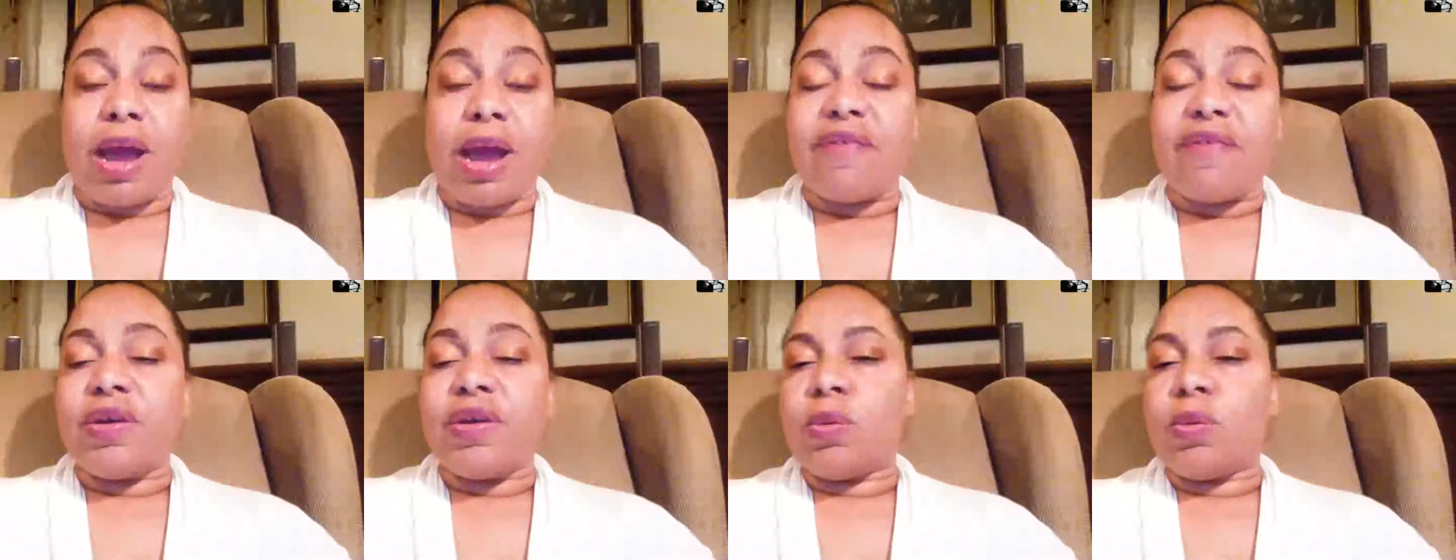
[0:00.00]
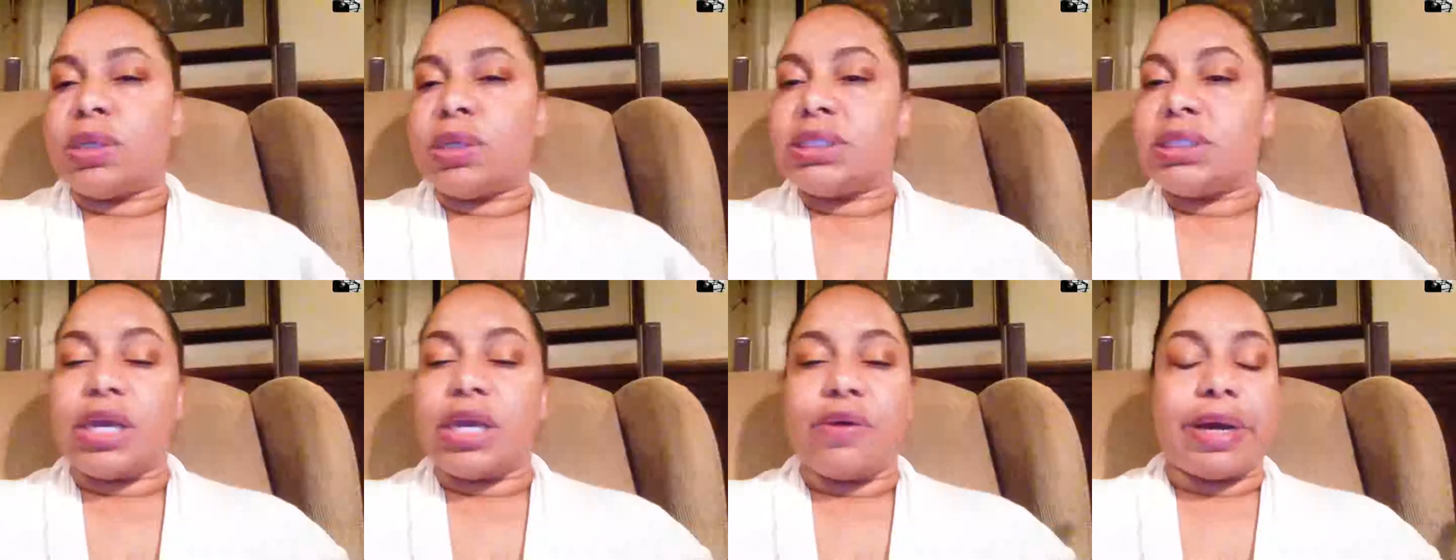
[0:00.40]
once they
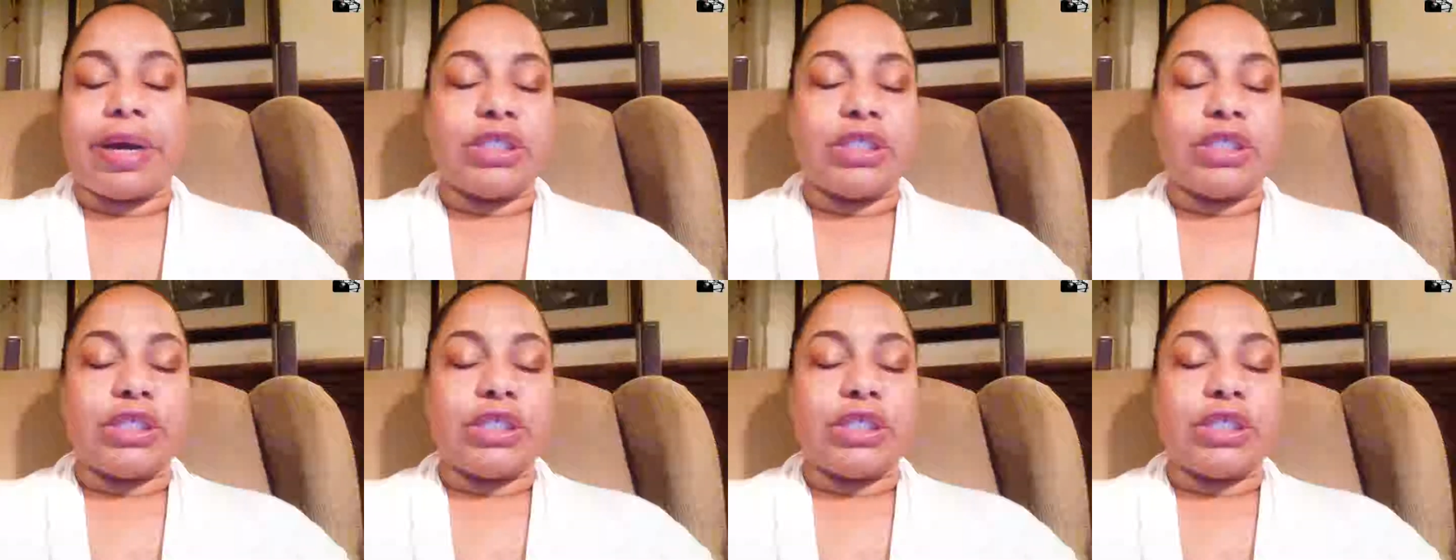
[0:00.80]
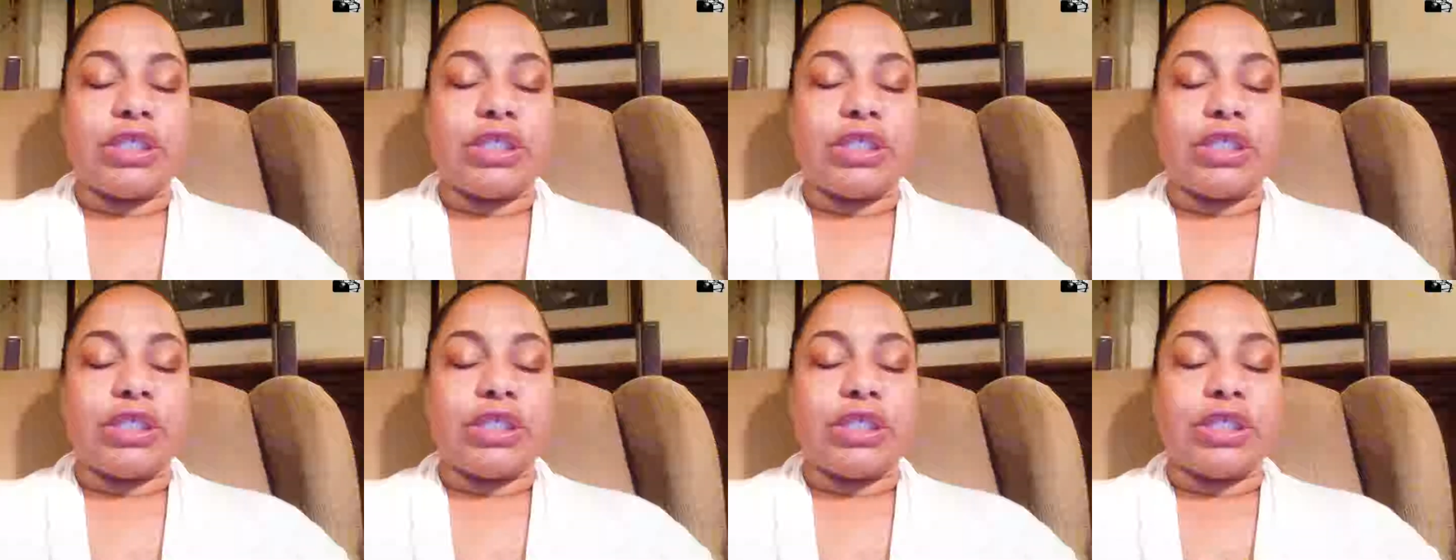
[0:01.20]
graduate
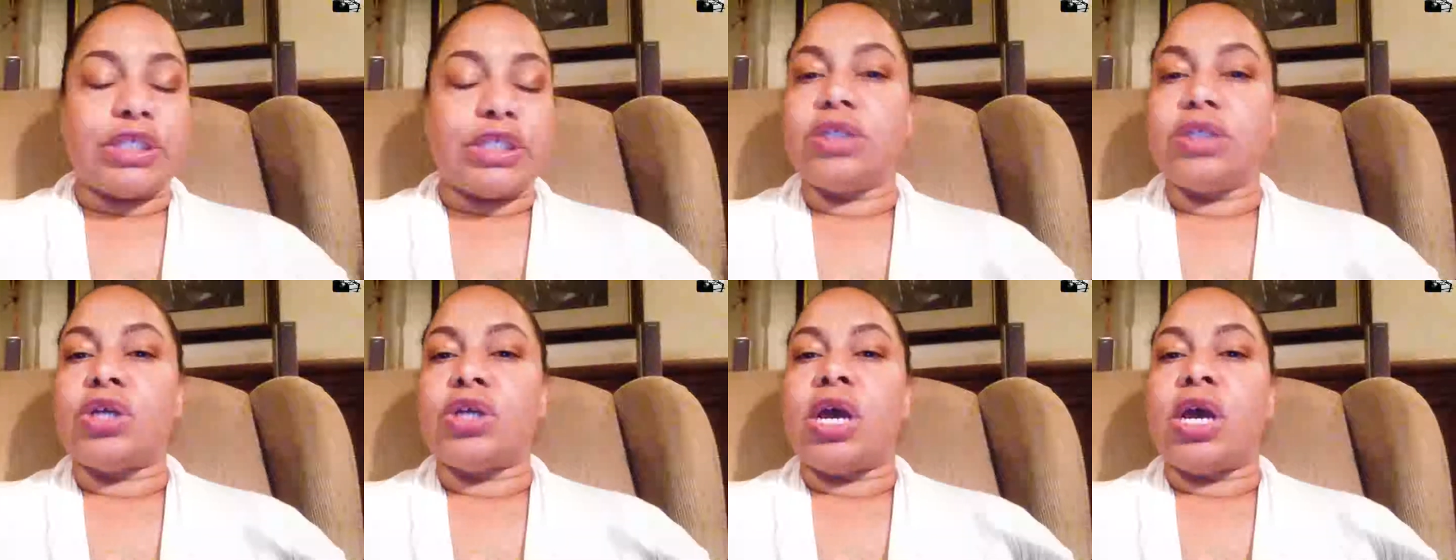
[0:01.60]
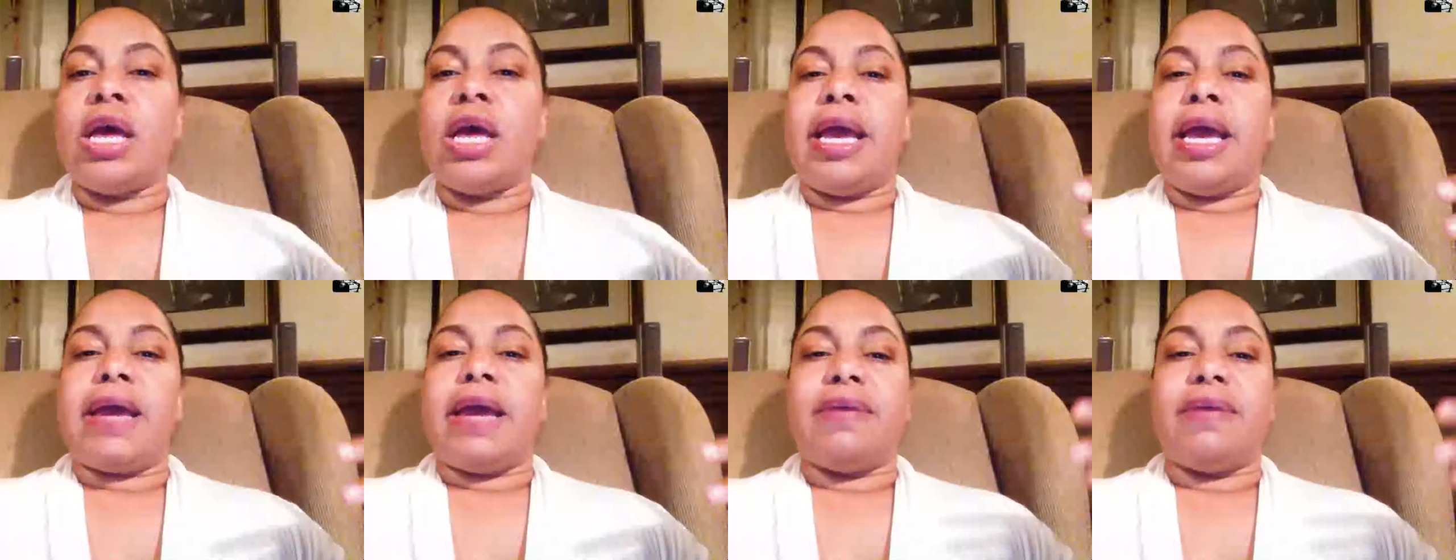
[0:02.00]
college and they
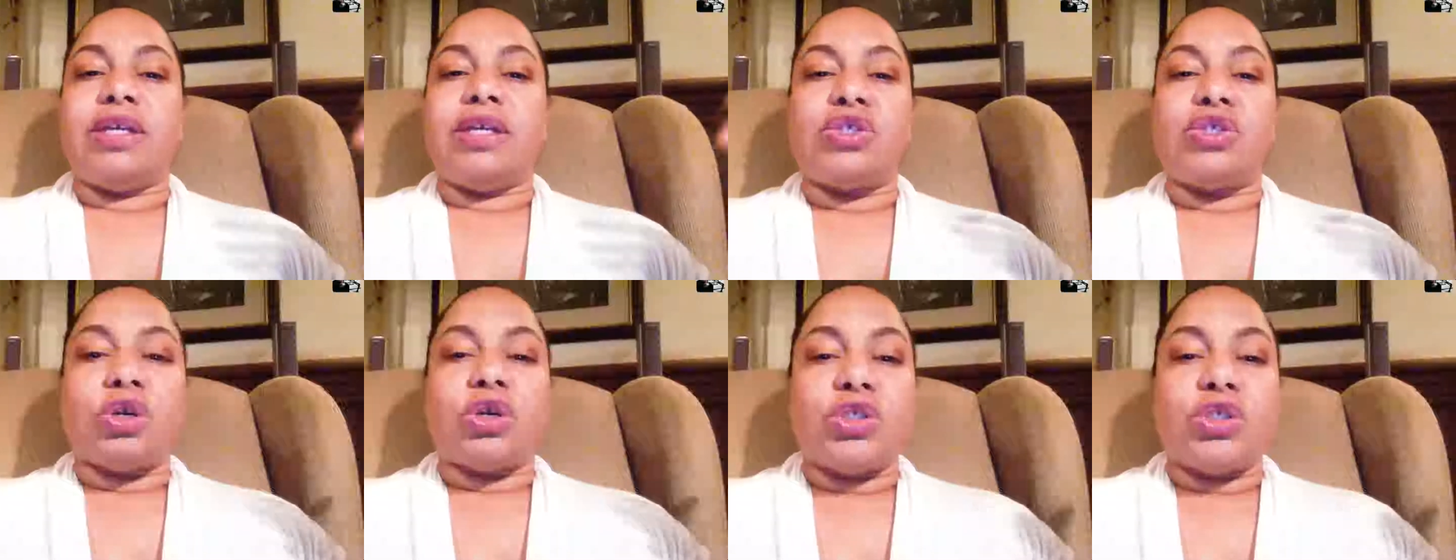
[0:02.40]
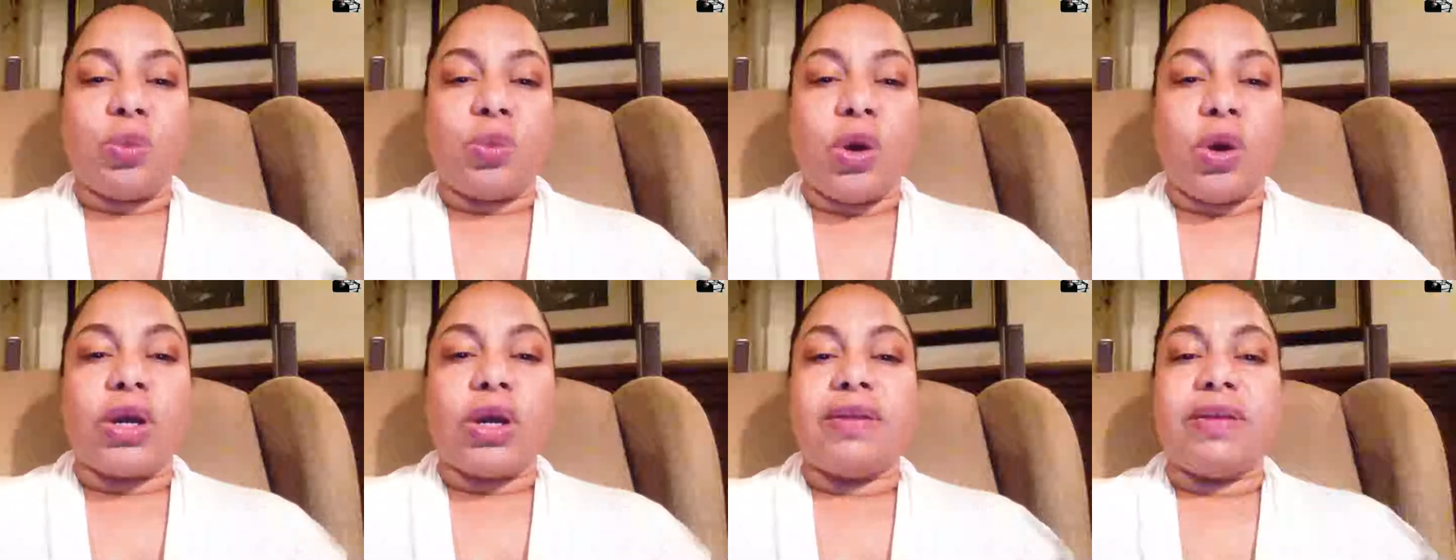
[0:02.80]
start to work and they
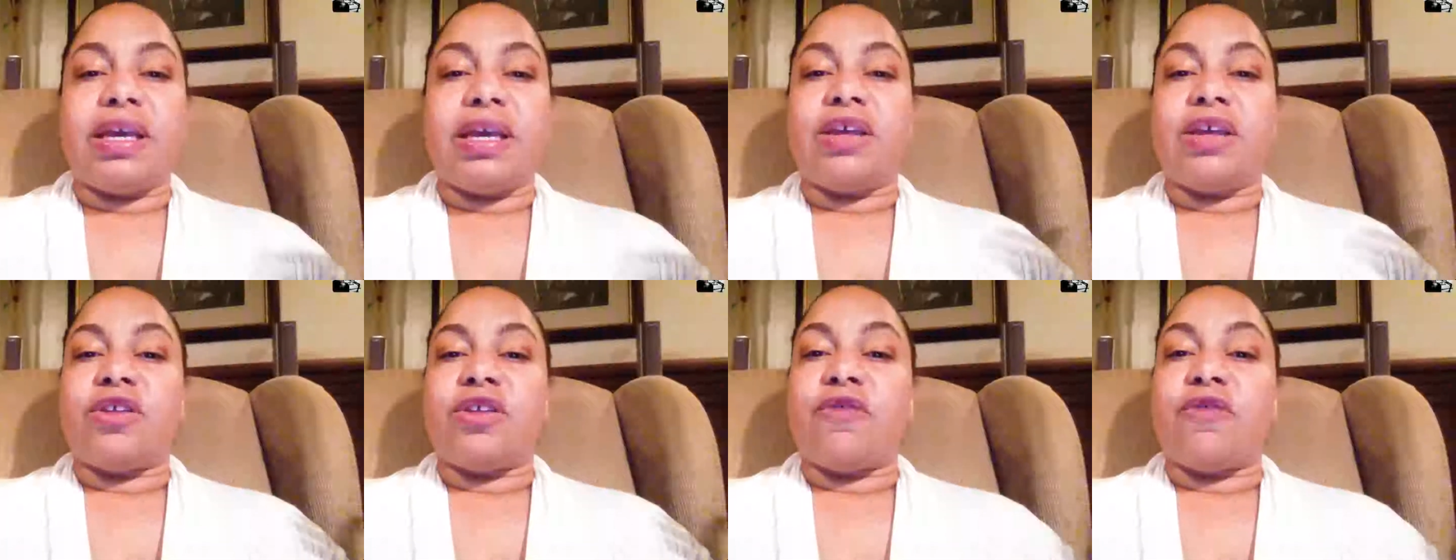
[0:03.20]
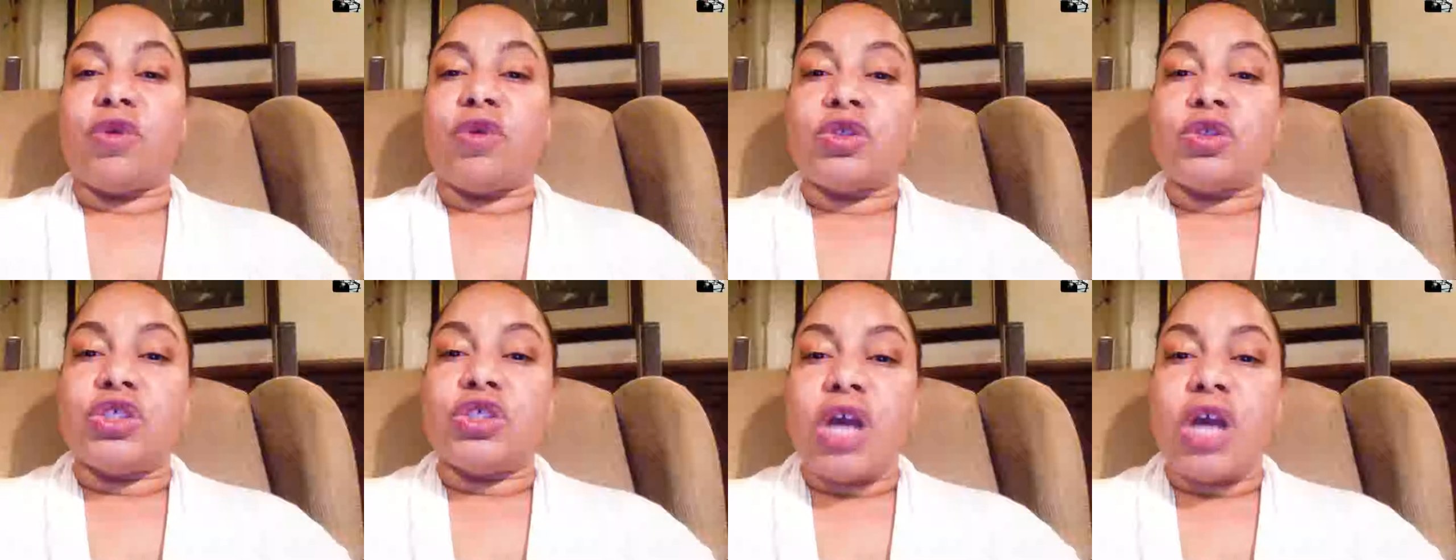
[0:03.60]
get their first
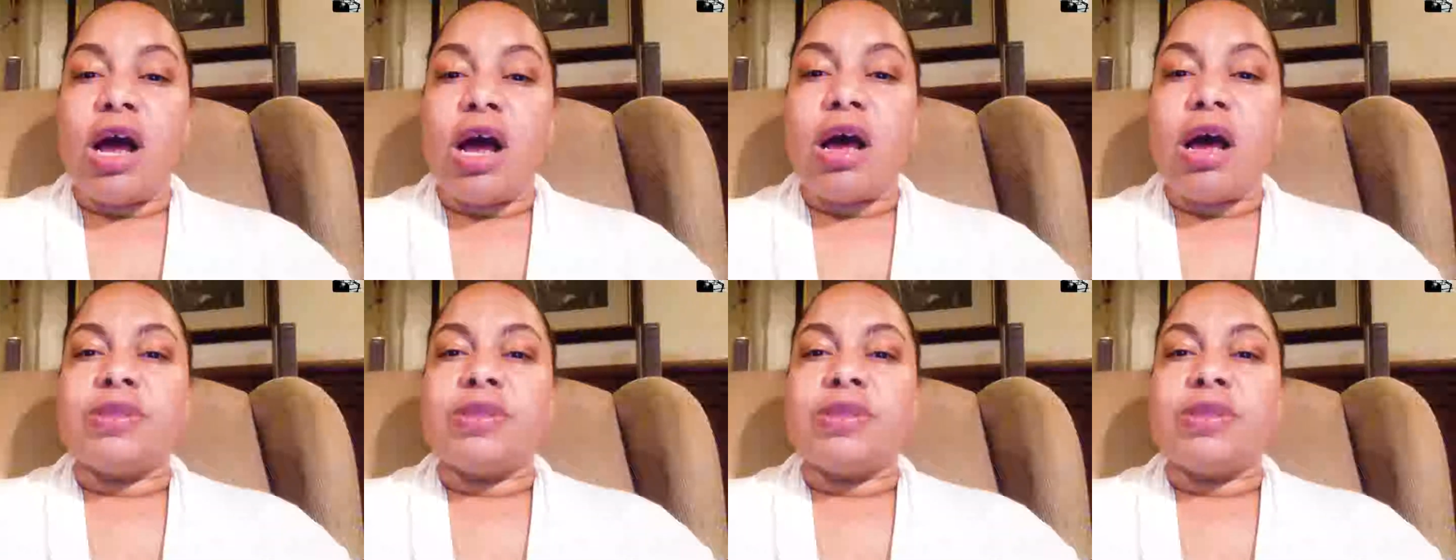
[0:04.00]
jobs,